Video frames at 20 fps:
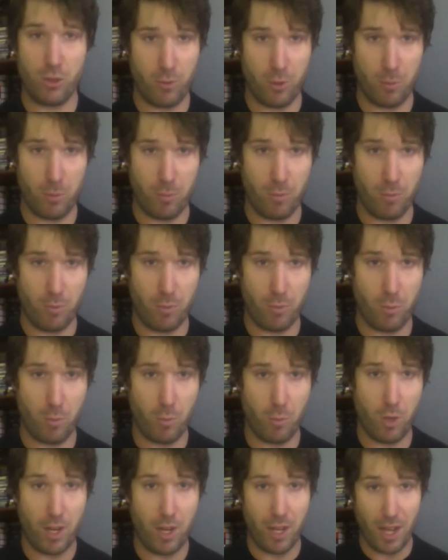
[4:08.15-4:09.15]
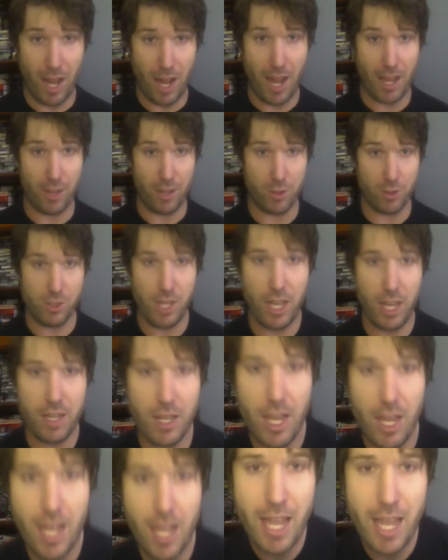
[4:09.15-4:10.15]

from, from what I understand,